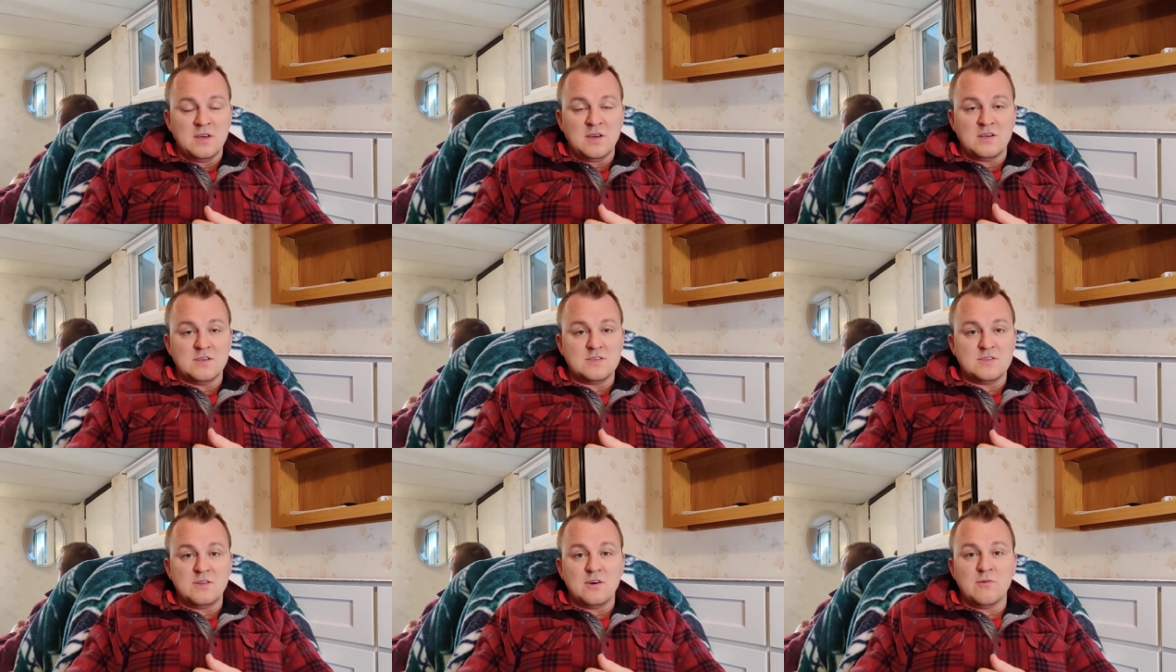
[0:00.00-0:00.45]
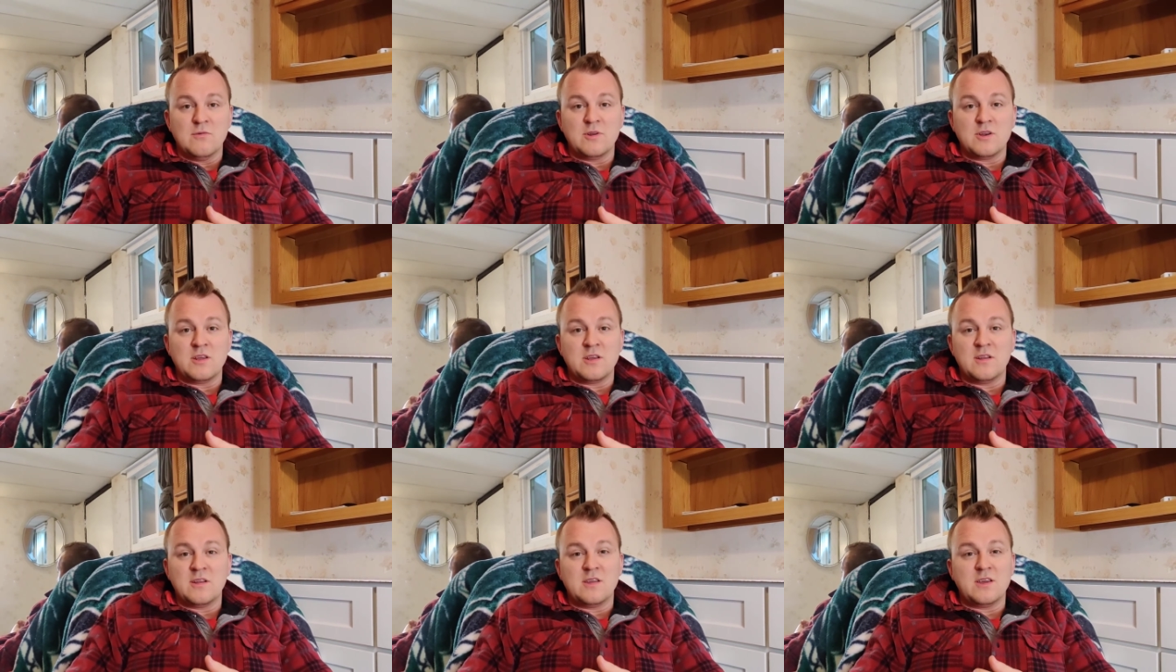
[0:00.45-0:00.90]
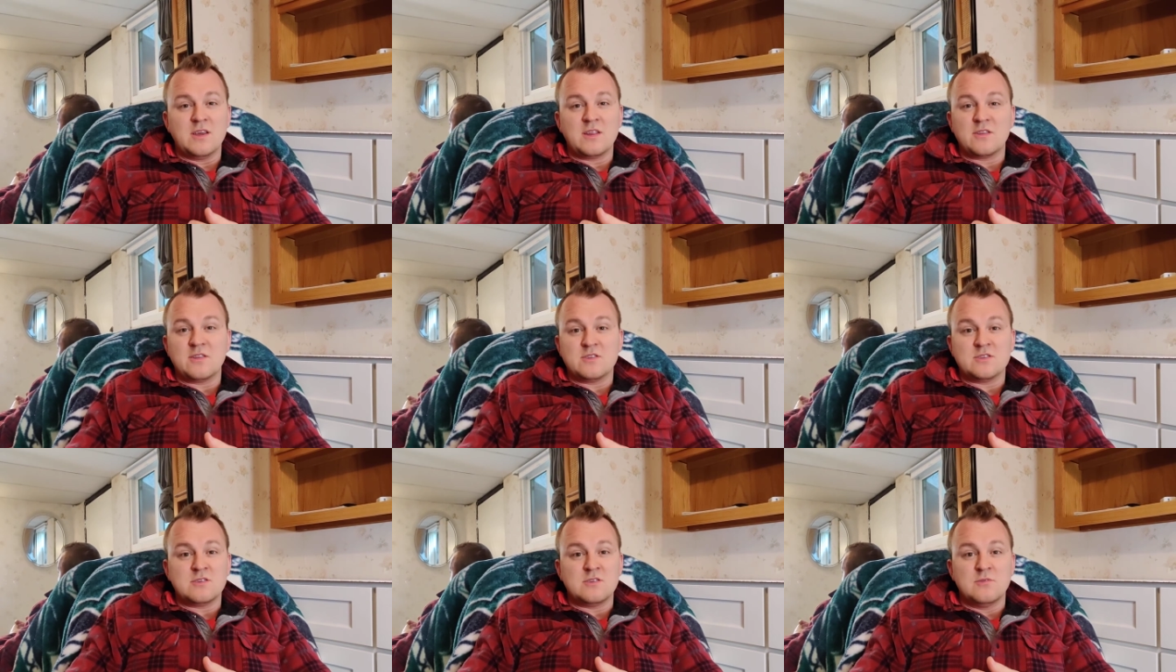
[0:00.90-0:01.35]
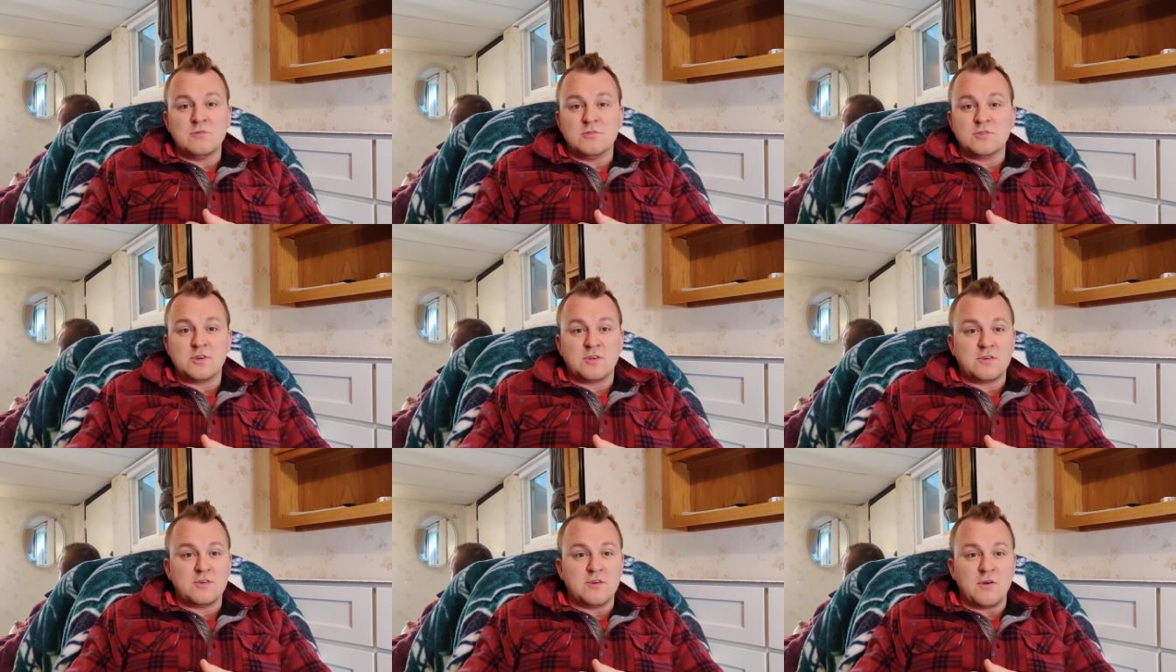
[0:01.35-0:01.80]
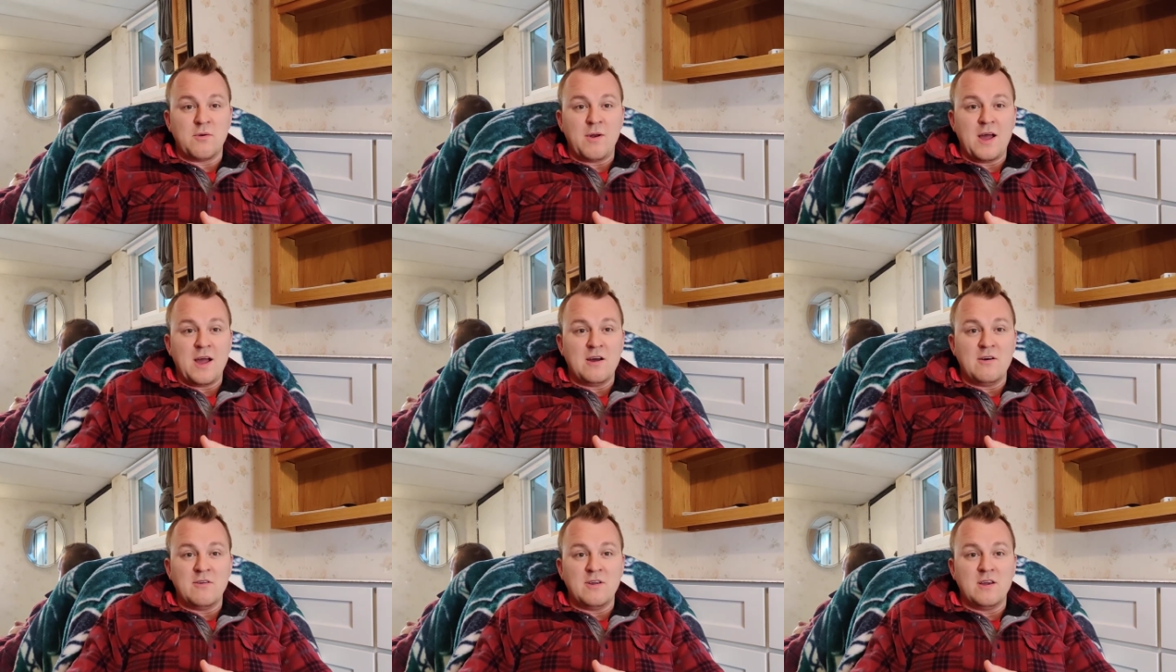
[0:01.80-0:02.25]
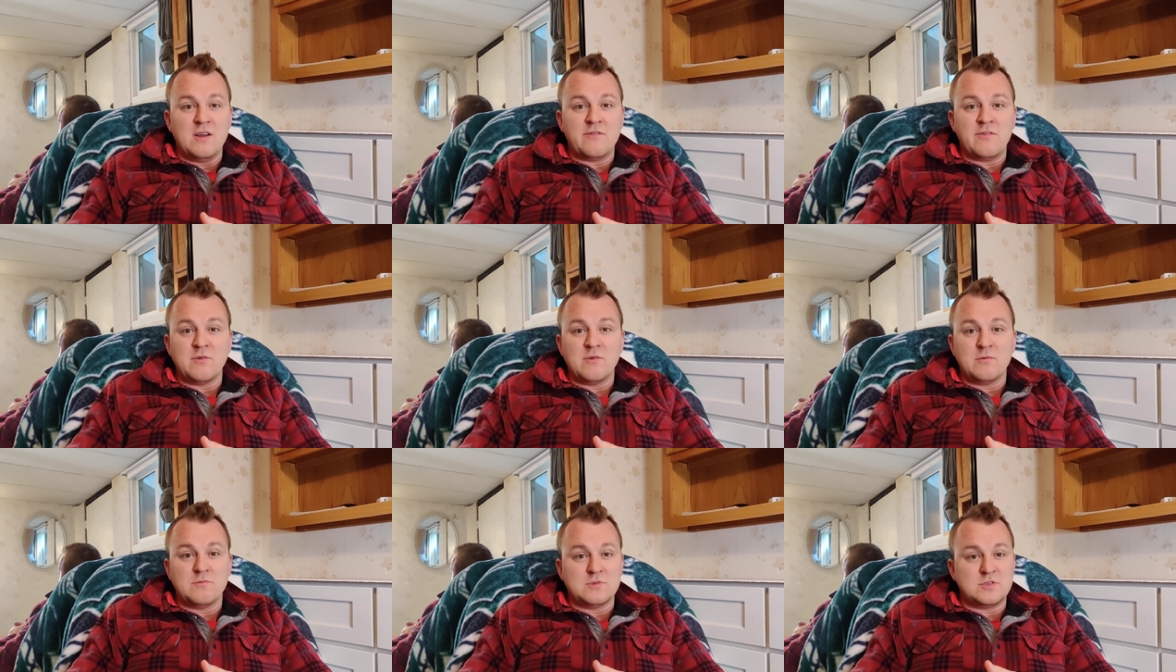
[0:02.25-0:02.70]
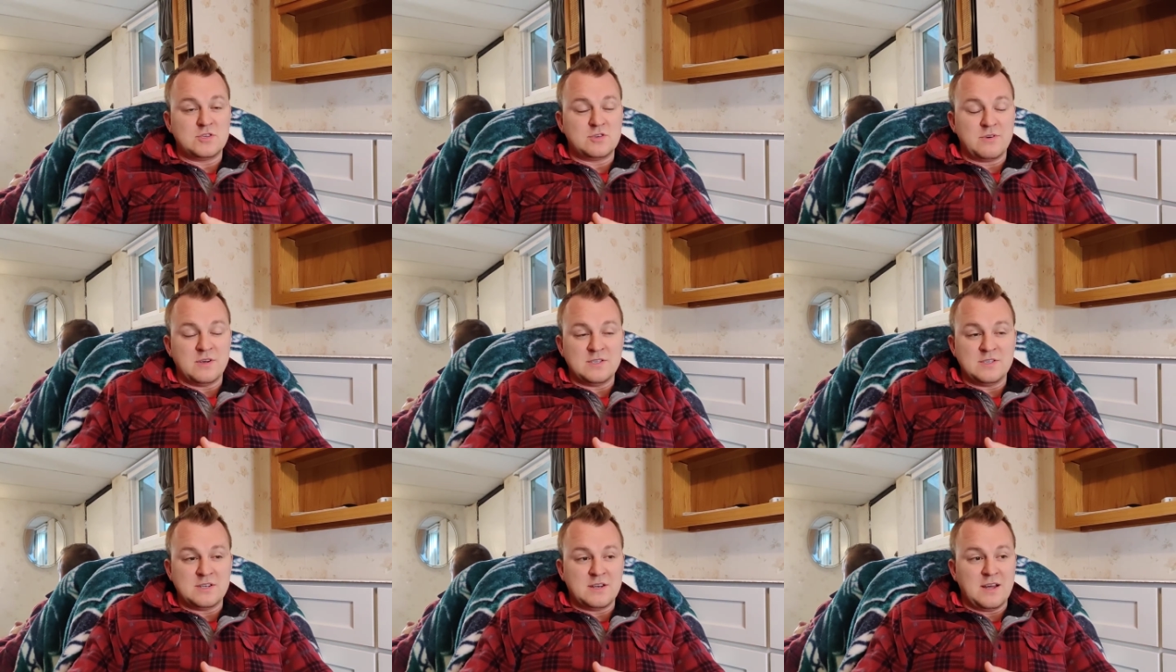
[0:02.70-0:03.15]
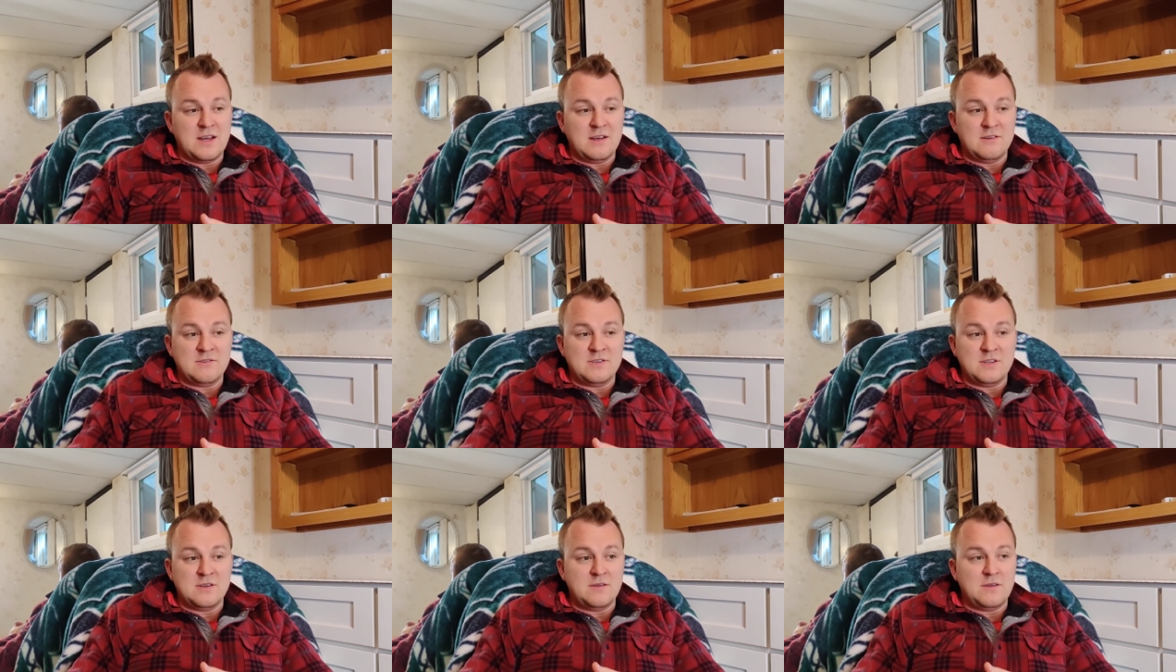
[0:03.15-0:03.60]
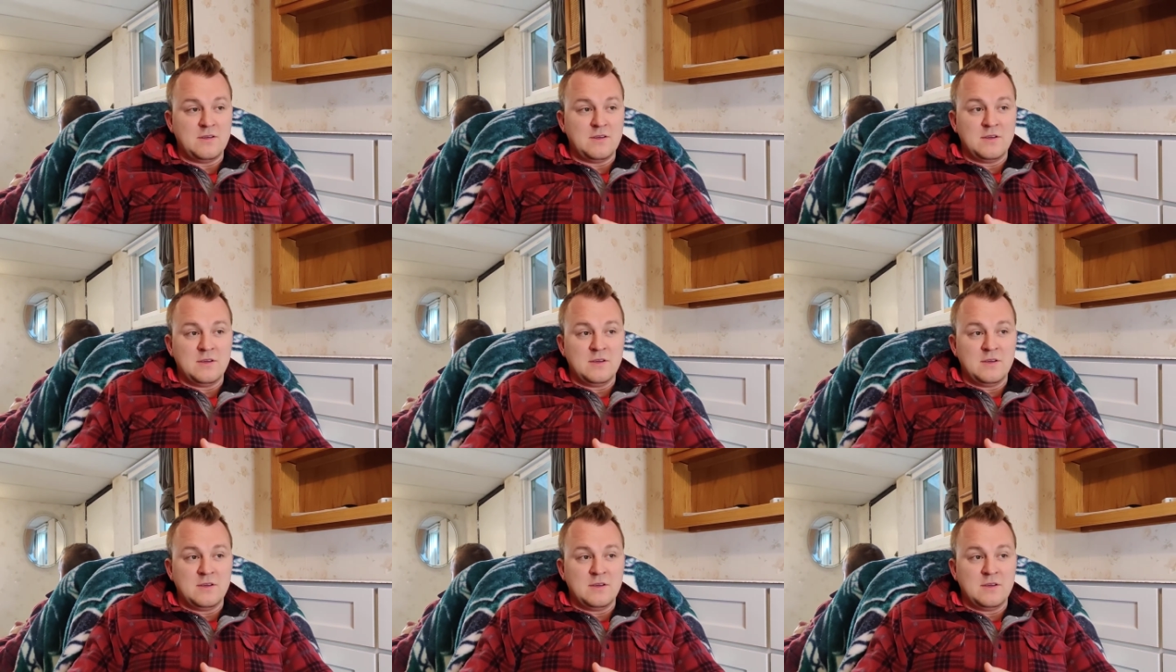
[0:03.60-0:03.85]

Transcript: because no one could get the school turned around, and everyone was stressing out, and